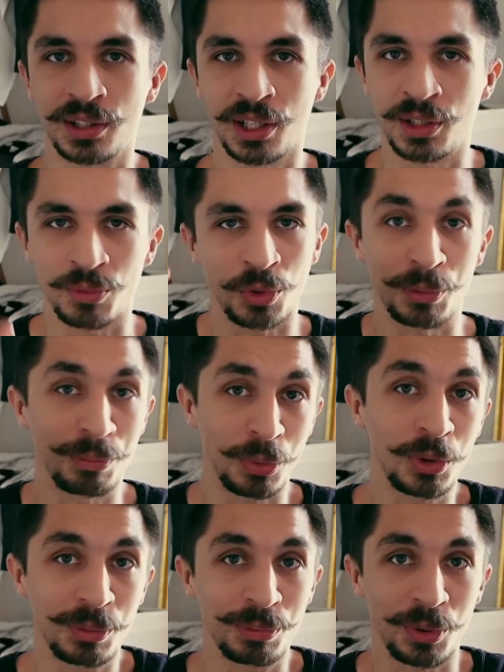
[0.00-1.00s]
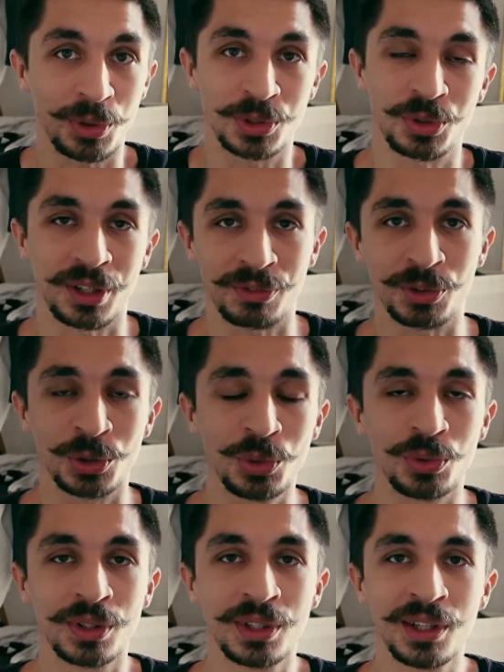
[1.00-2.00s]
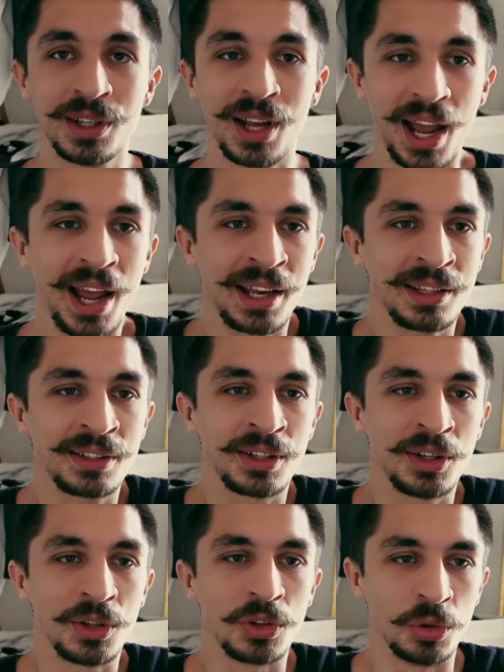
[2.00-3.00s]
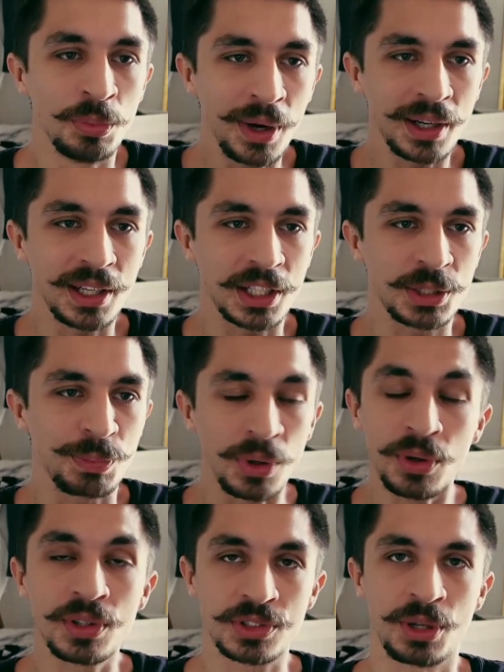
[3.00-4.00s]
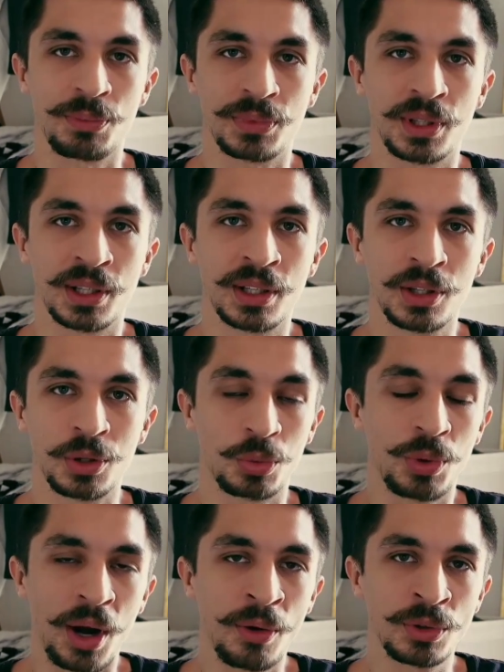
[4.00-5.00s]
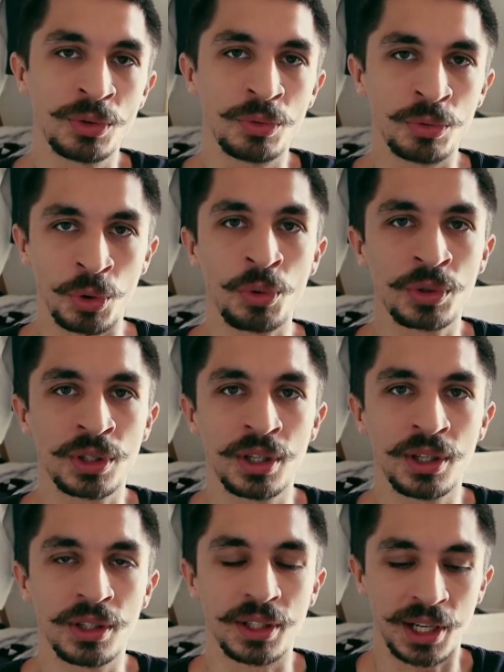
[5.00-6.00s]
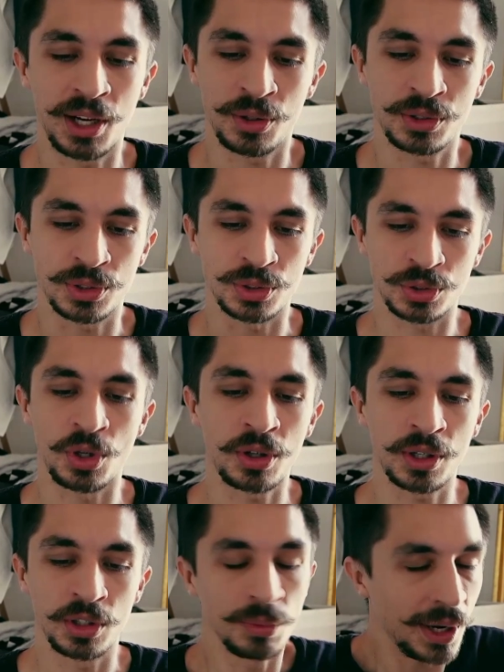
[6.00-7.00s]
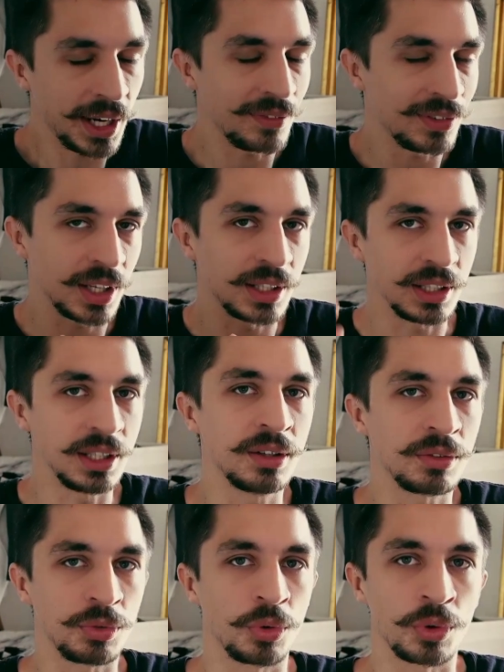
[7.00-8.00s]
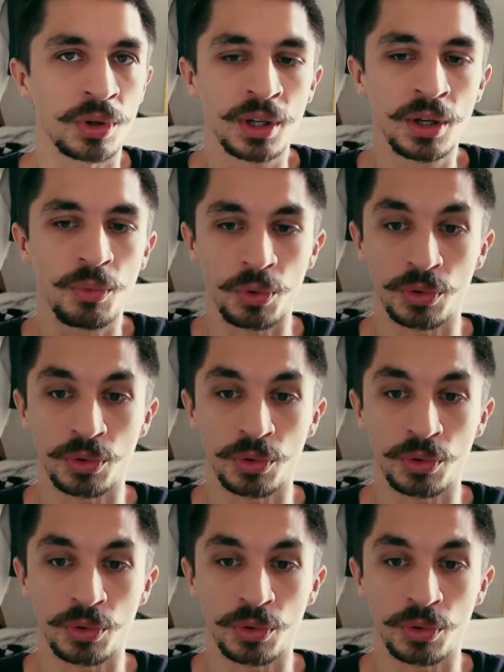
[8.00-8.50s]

than what a bullet points could ever do. And you might experience something through how you wrote the characters talking. You might have an idea for one